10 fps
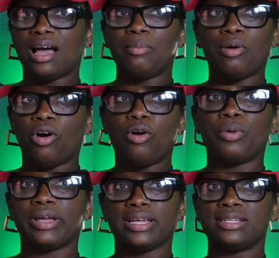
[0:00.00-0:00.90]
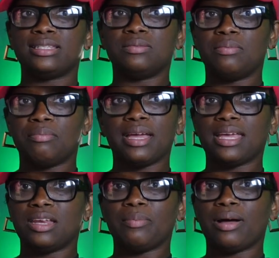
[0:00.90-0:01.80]
I'm always
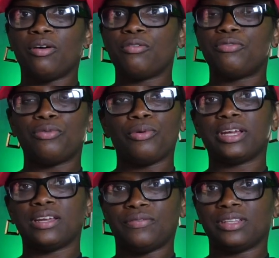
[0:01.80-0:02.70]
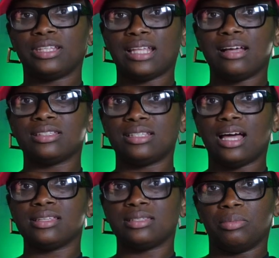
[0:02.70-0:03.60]
making about forty to fifty thousand
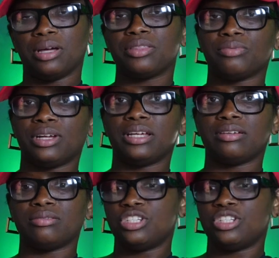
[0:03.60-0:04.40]
dollars a month running